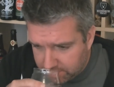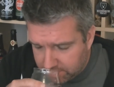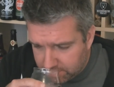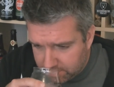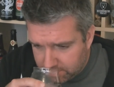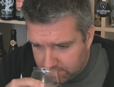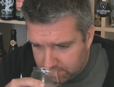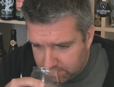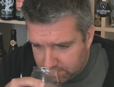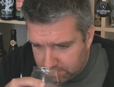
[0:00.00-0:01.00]

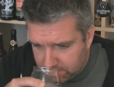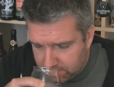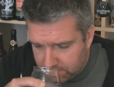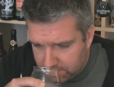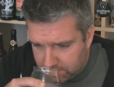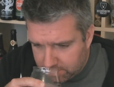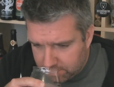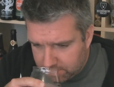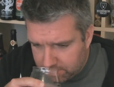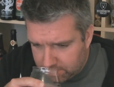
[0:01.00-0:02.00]

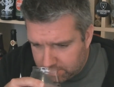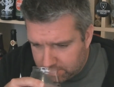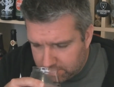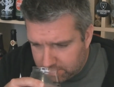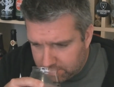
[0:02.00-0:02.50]
Nobody speaks.